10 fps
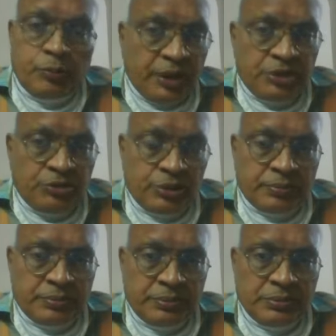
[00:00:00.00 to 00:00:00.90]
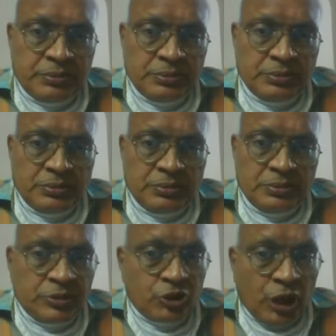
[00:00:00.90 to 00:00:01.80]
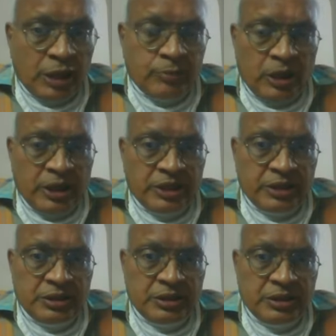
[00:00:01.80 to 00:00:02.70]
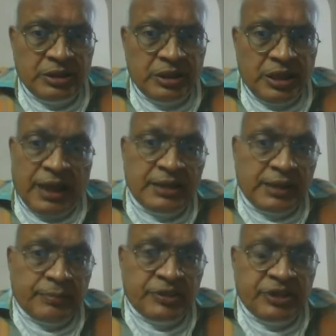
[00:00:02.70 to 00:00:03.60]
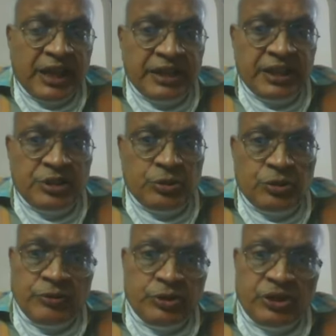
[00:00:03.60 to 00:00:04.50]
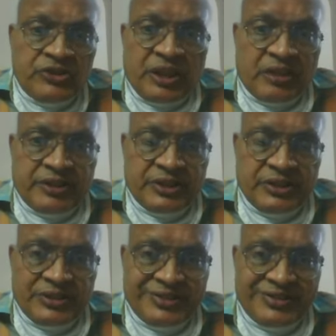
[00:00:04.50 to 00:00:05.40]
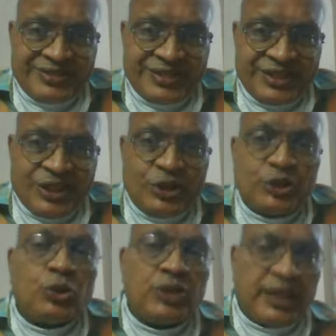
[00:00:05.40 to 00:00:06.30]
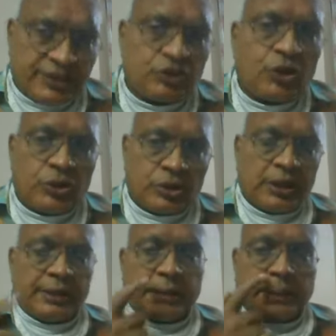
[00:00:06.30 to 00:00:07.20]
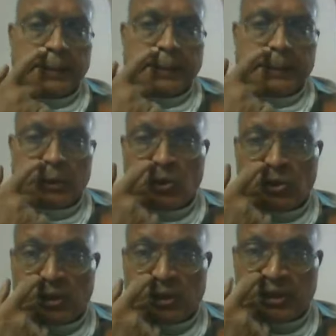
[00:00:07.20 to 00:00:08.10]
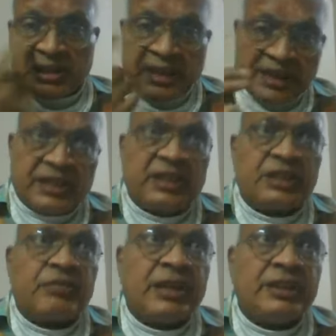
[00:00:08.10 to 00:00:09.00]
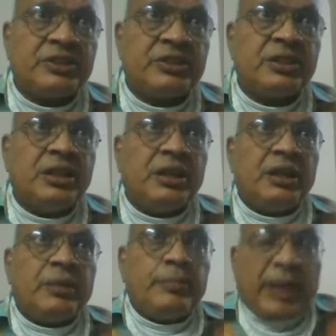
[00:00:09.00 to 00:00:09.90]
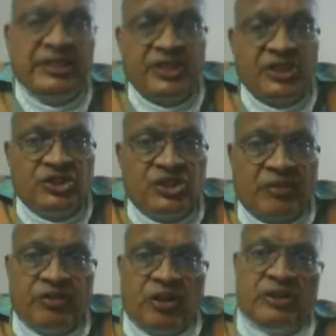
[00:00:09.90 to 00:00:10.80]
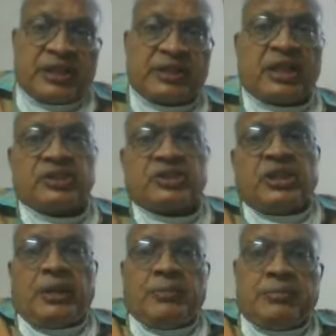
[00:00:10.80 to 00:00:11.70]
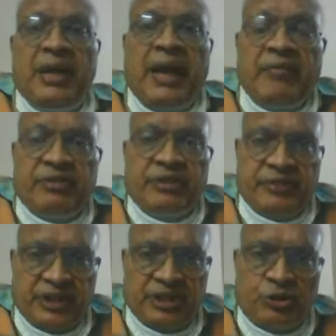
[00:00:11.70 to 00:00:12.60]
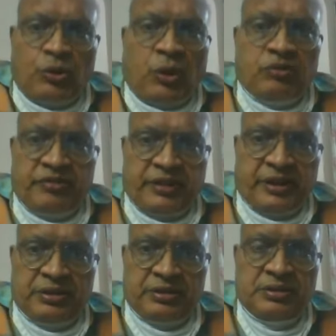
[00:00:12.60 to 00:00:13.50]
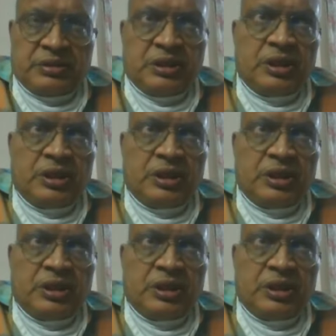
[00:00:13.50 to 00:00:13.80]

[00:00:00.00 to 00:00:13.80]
to pay to them because you are employer, and that person agreed to give you this service. So that is contract. Don't take it otherwise. Basics of contract are same everywhere throughout world.